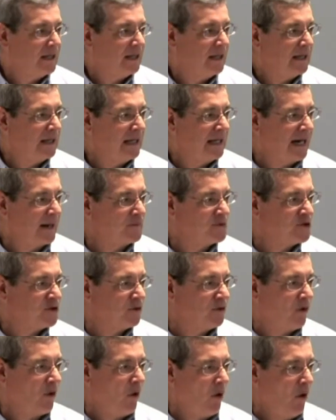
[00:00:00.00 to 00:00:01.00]
And I'm
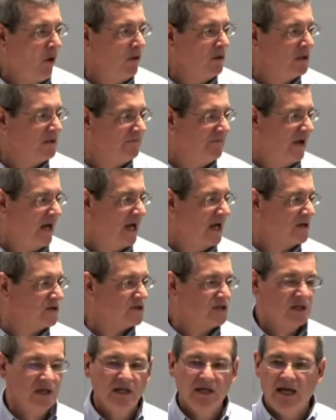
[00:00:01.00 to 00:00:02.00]
sure all of
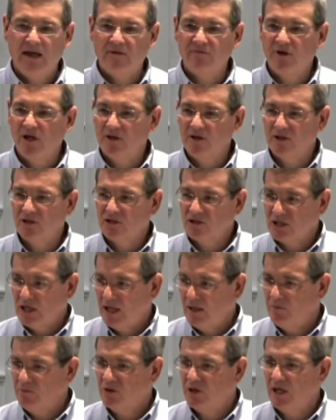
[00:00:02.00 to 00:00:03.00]
us have done the
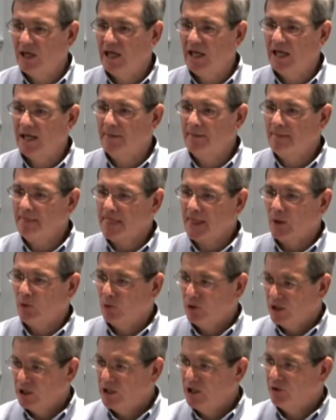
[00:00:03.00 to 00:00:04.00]
same thing
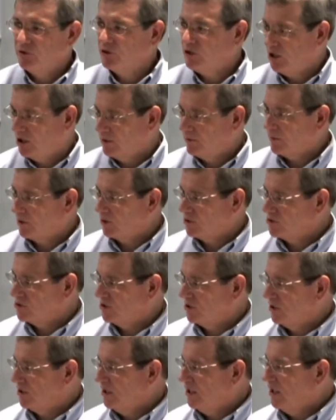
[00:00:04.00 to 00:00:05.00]
with another young
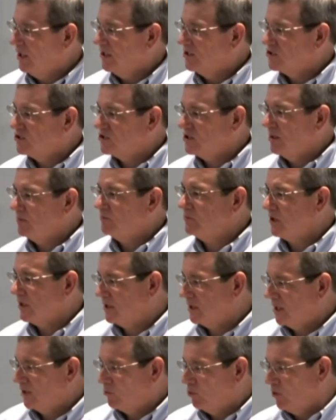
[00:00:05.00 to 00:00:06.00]
person,
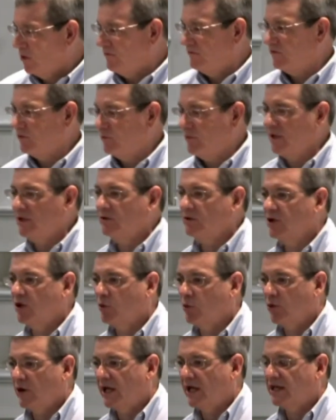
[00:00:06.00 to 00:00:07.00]
something that we're familiar
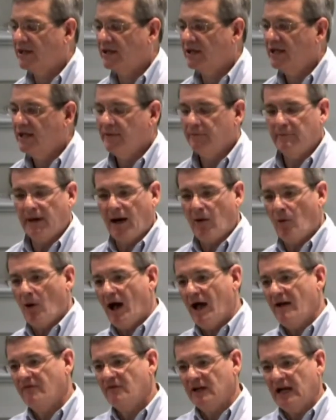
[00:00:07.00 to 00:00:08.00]
with. My
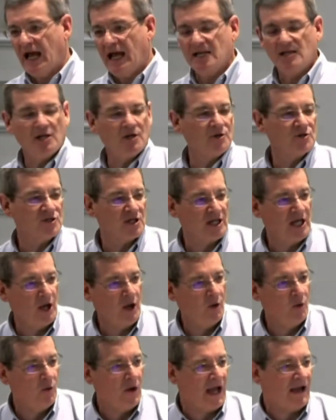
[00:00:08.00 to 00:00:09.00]
wife and I, years
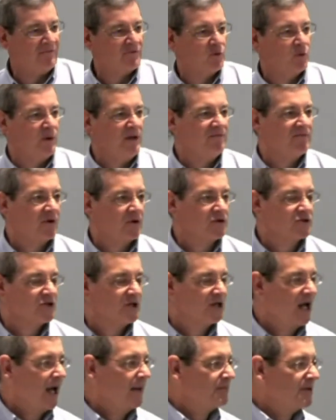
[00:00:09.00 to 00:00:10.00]
ago, after we first
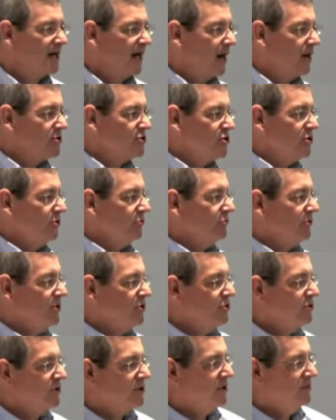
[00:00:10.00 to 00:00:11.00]
adopted our children,
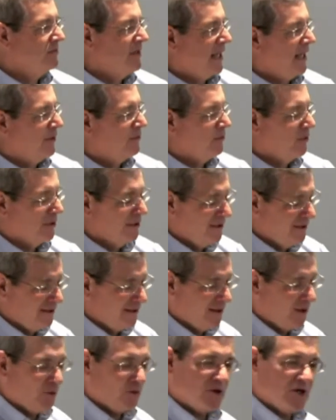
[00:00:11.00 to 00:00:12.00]
took them down to a
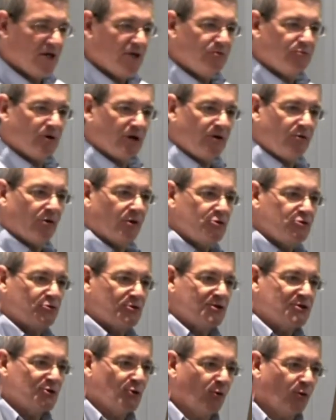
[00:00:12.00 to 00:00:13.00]
little old country
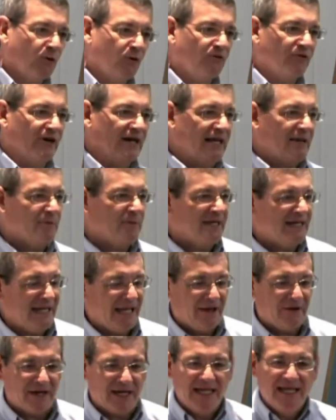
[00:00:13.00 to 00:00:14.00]
grocery store over in Hickman
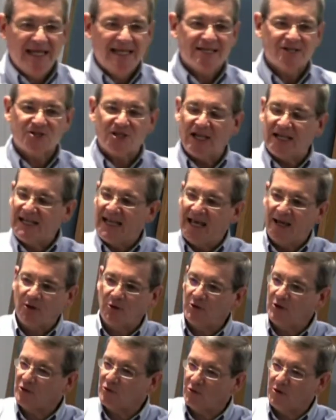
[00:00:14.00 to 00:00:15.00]
County, sat down
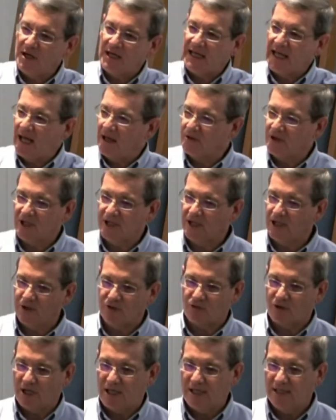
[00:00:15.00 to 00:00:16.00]
on a creek out in the
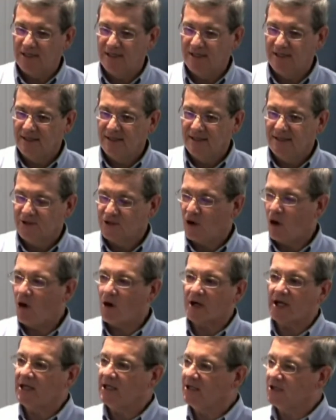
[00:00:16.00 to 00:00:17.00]
country.
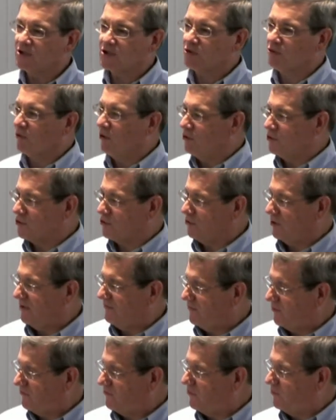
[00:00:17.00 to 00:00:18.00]
Tarkington's Grocery,
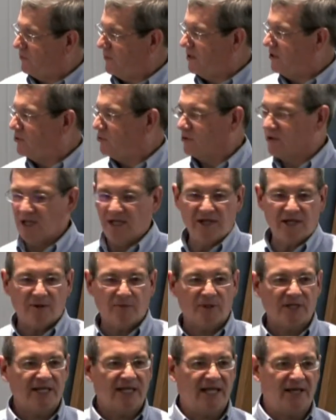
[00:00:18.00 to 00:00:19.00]
if you're familiar with
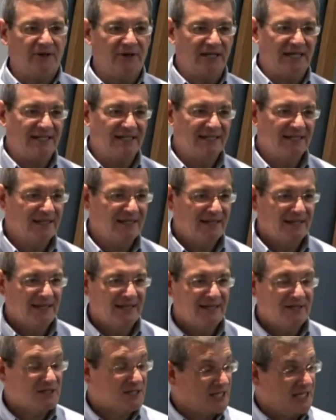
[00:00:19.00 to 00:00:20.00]
Hickman County
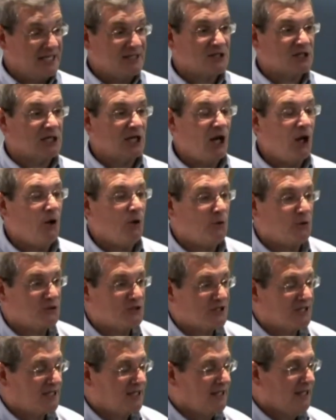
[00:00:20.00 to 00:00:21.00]
since
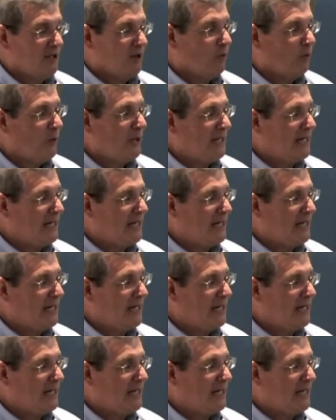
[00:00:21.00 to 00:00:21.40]
closed. Went